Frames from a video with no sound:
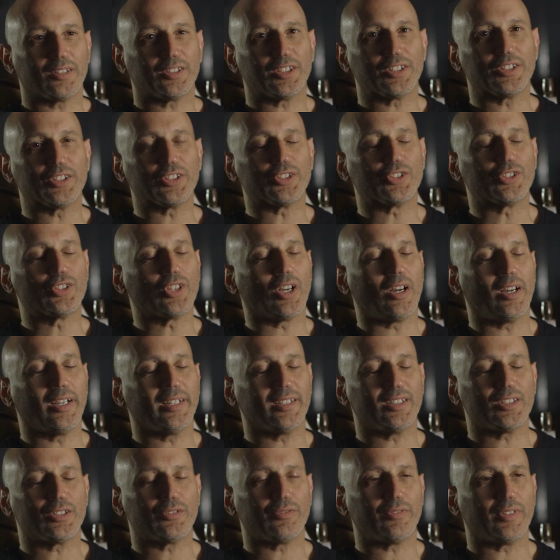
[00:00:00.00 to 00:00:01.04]
The design
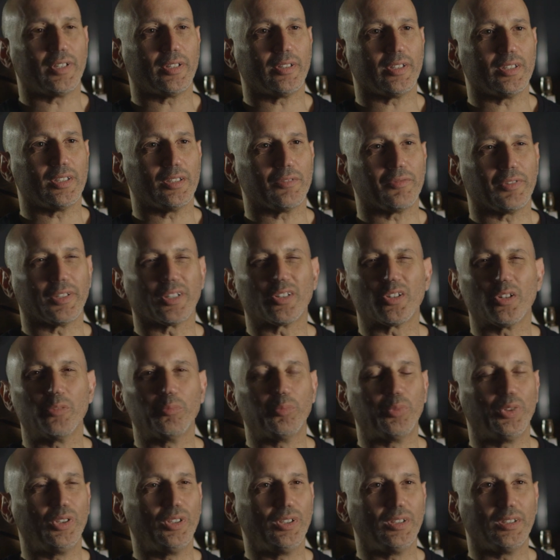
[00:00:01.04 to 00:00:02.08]
is very different,
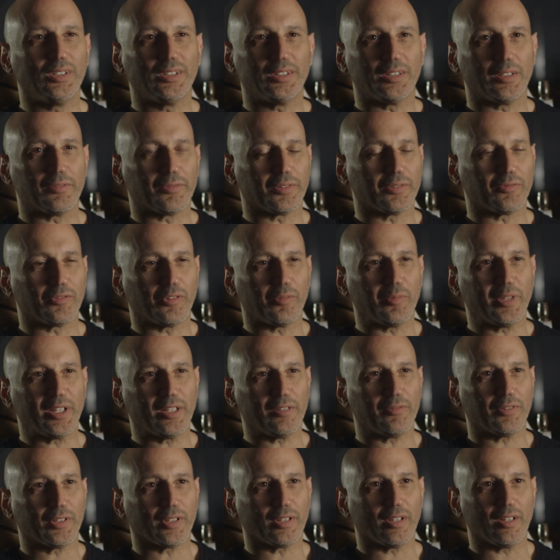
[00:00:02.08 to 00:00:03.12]
completely different from
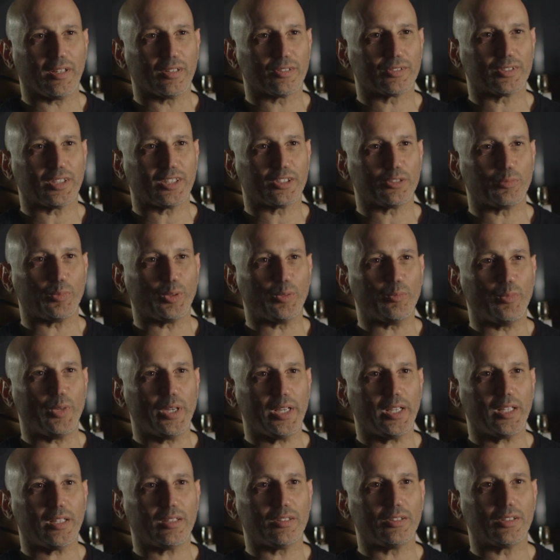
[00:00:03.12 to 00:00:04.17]
anything else that's been
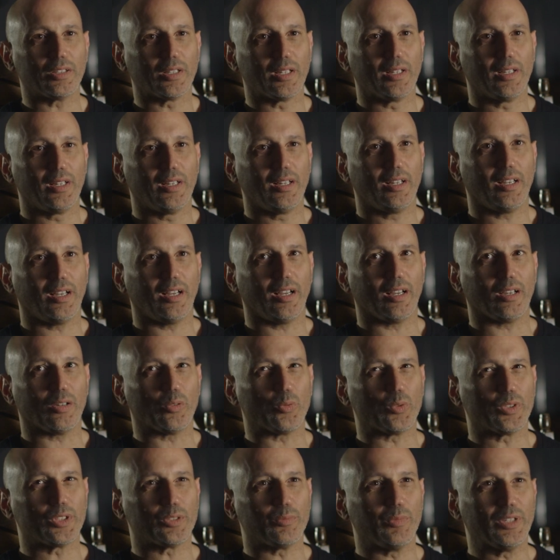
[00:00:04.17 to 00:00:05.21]
made,
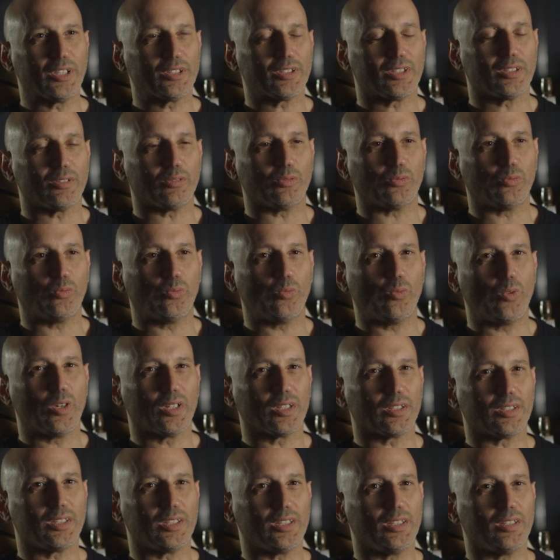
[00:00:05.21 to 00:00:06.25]
which makes it one
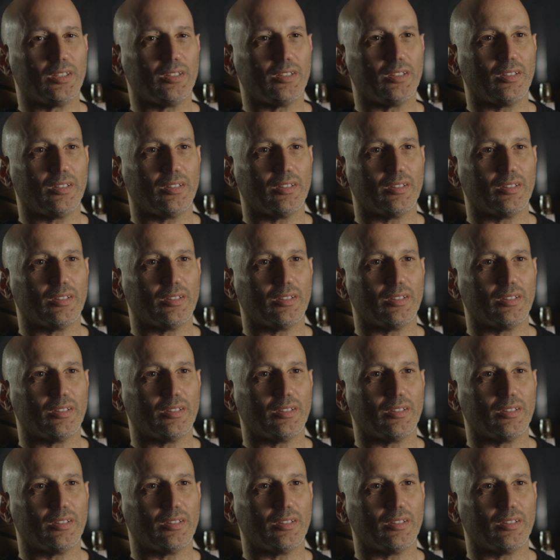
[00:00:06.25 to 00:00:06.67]
of the